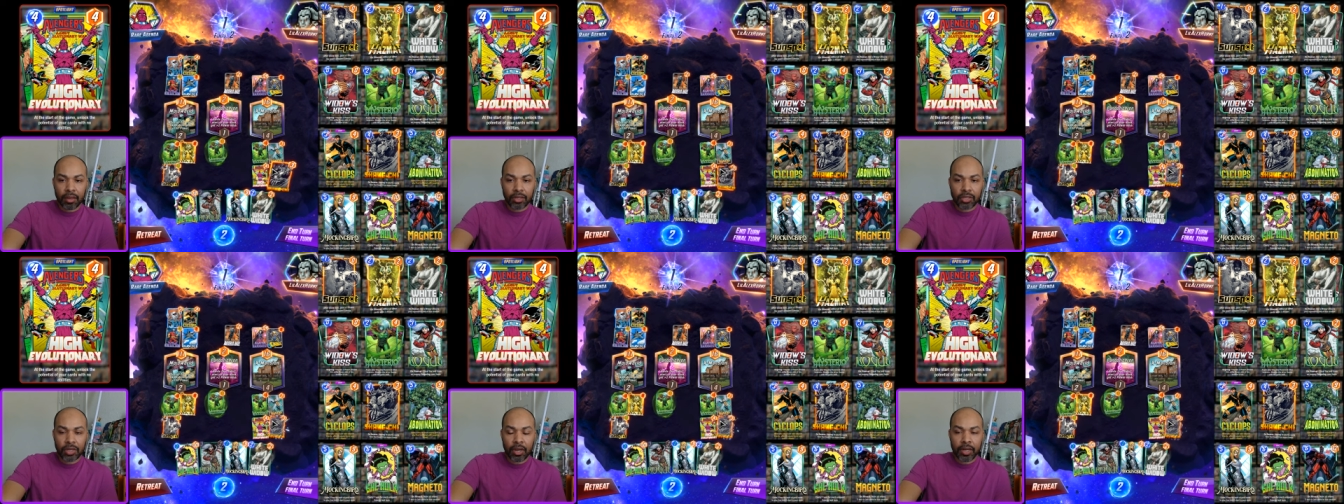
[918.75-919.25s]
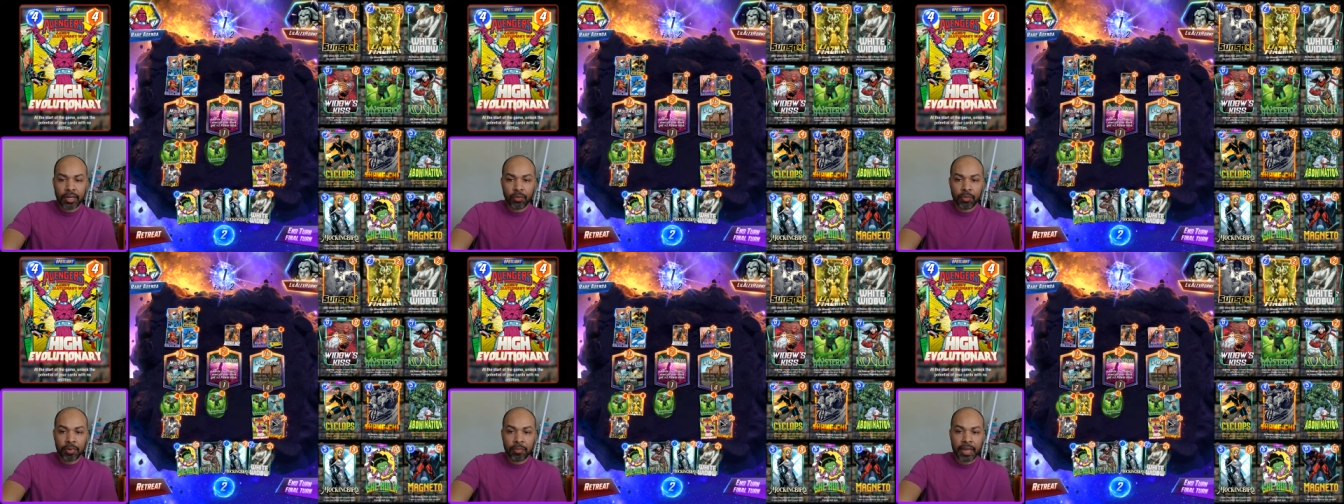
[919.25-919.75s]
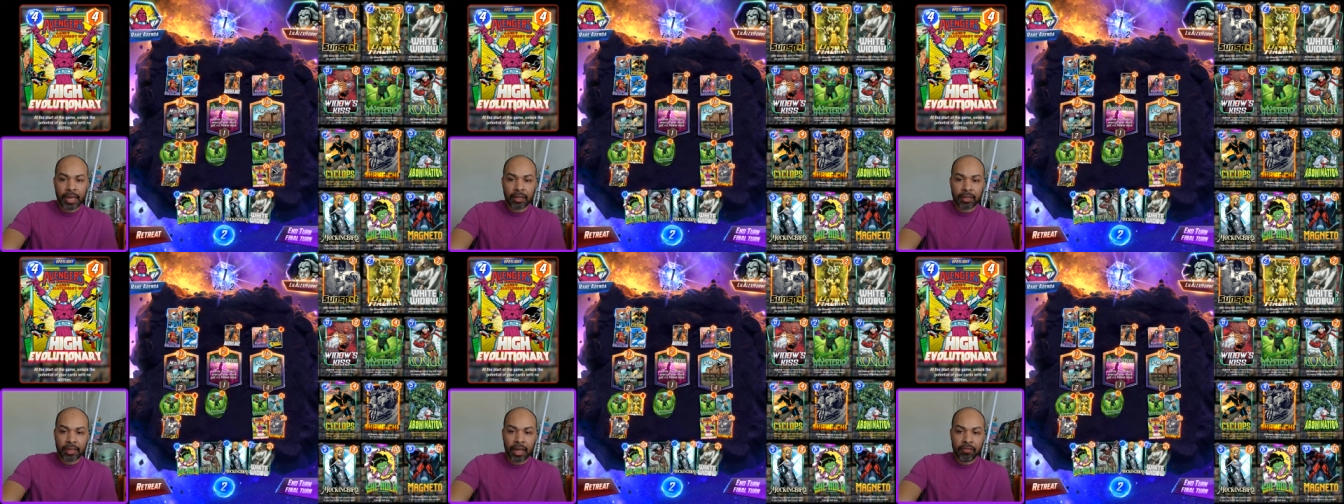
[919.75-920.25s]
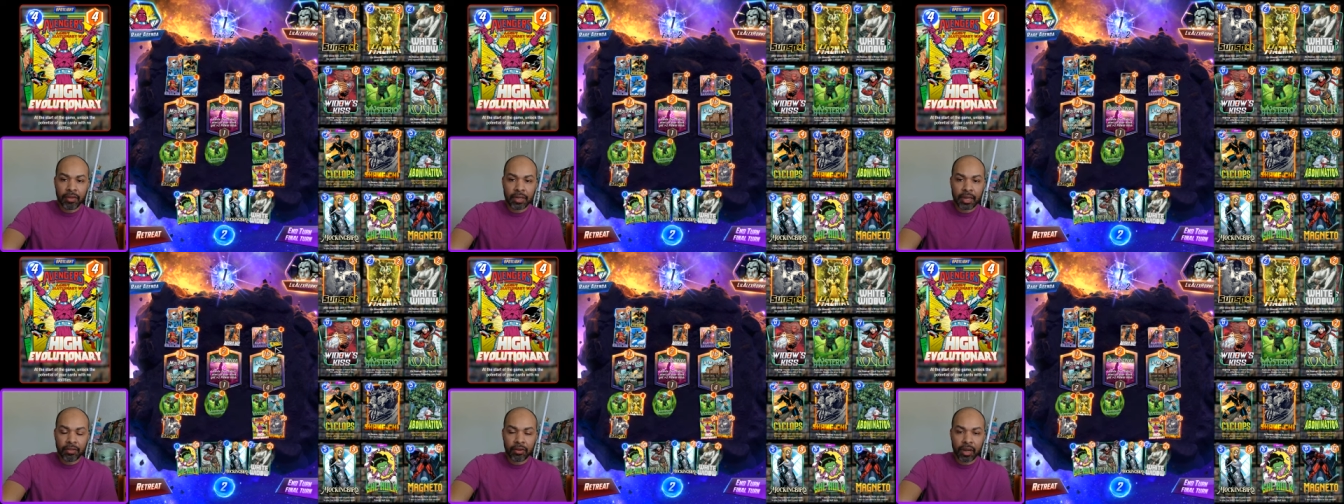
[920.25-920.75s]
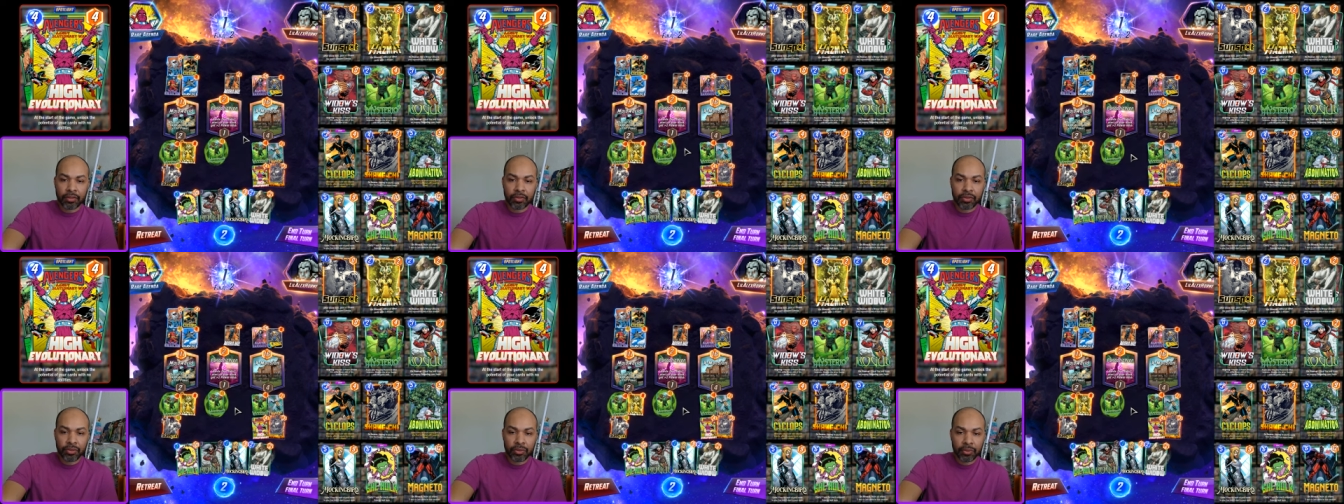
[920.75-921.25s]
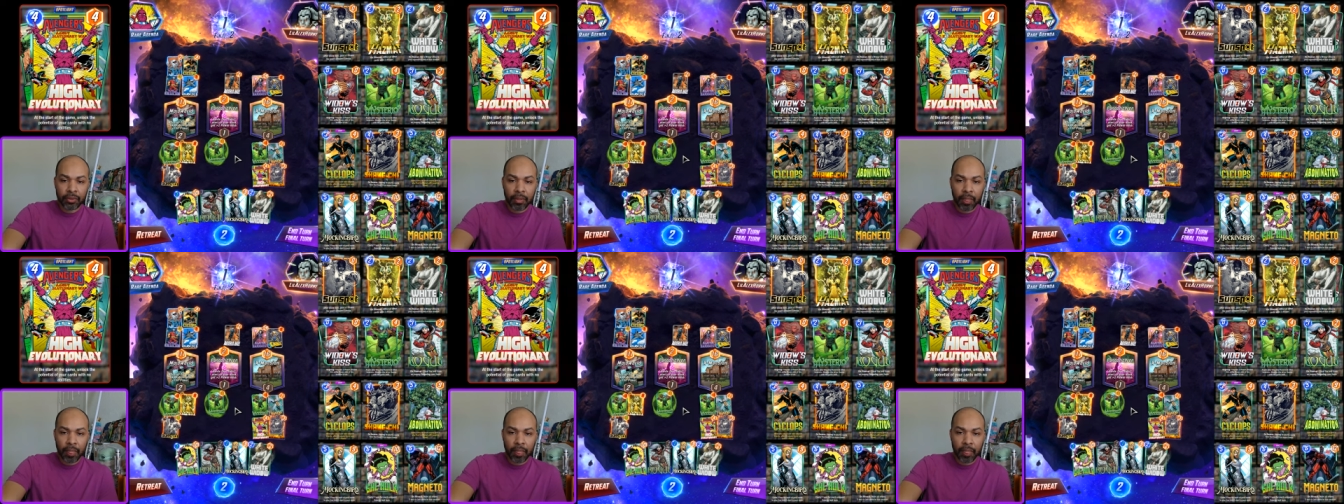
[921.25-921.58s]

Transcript: A Shang here will put me at 11, and they're at 2.